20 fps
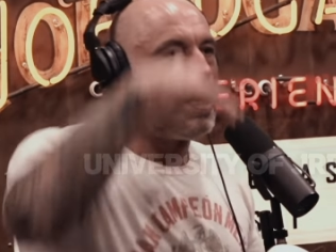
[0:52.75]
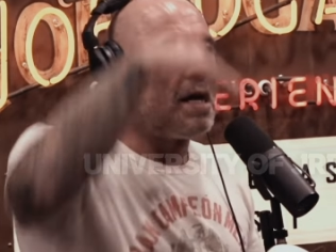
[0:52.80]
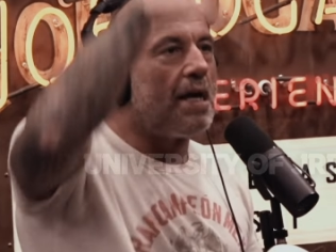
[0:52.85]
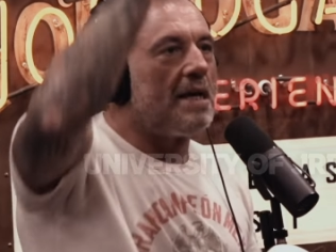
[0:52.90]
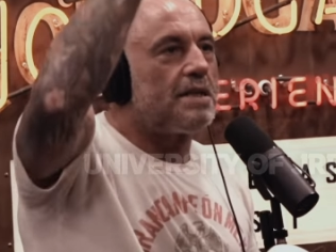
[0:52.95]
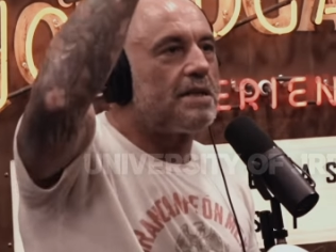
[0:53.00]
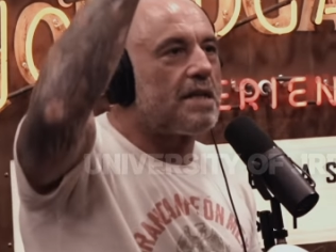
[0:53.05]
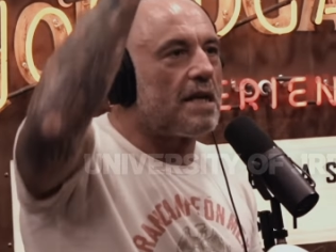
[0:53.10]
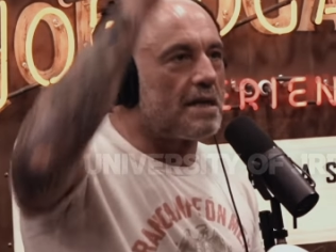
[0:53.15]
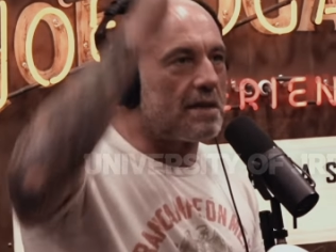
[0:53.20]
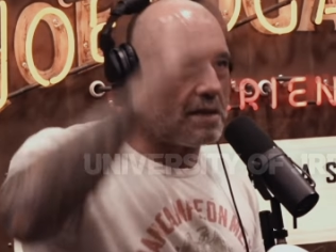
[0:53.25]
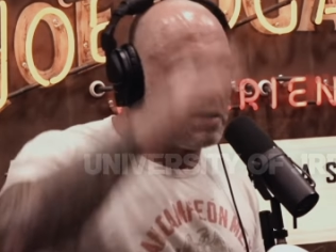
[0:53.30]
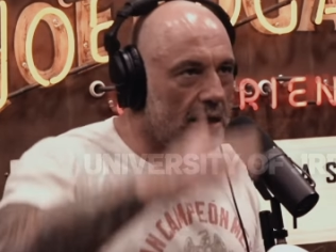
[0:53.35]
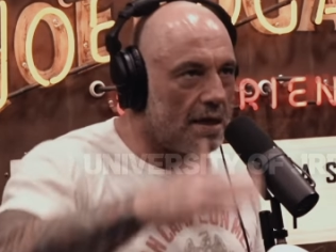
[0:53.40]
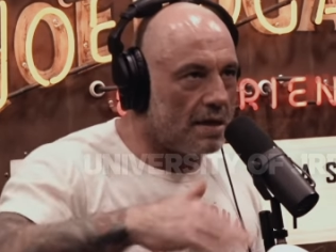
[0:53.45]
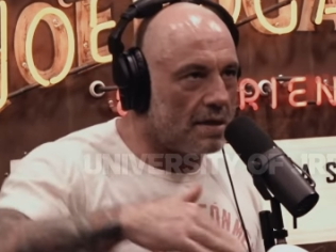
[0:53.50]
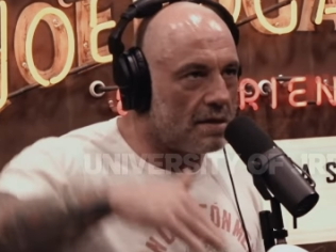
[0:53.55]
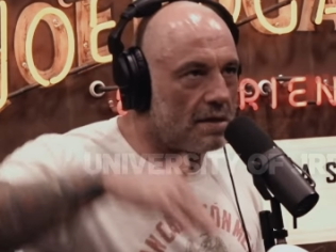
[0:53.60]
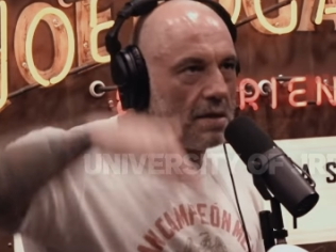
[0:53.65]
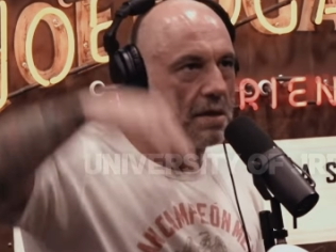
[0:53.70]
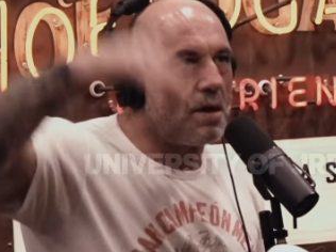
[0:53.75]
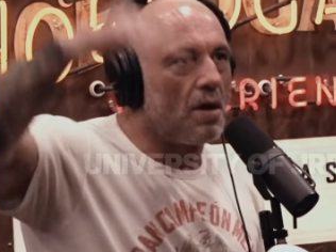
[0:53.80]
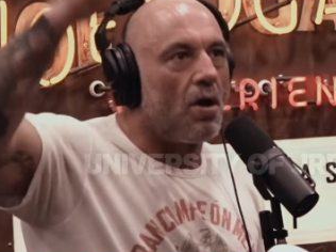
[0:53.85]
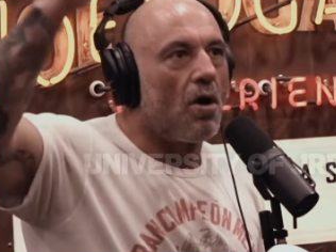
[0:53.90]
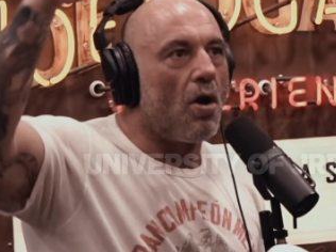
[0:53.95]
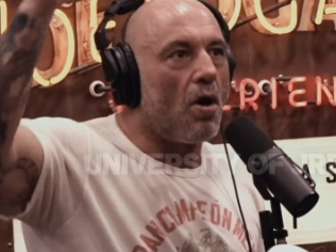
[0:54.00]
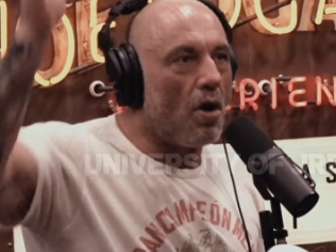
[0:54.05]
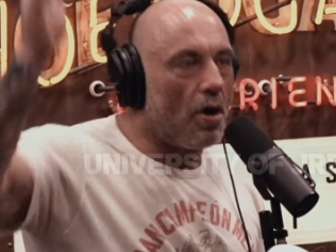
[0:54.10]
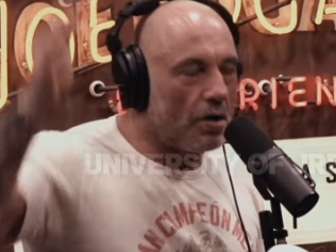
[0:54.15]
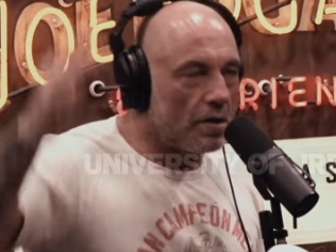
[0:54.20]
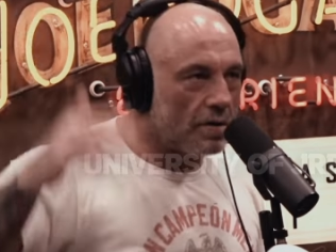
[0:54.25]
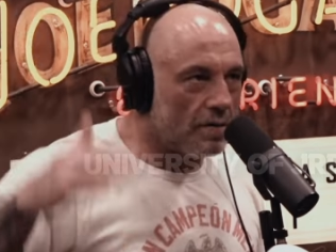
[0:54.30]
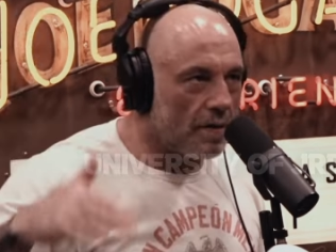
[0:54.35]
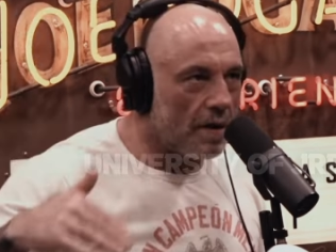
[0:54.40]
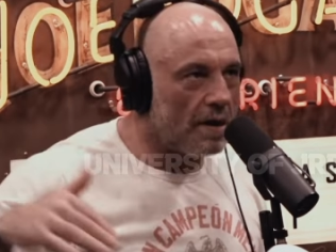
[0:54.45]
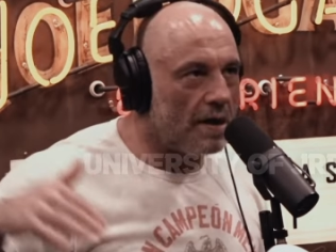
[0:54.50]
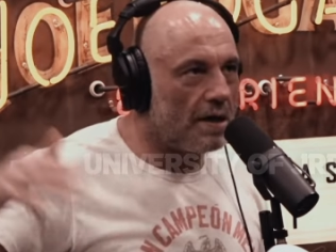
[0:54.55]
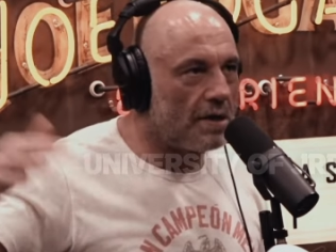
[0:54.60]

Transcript: it does this all, all throughout right.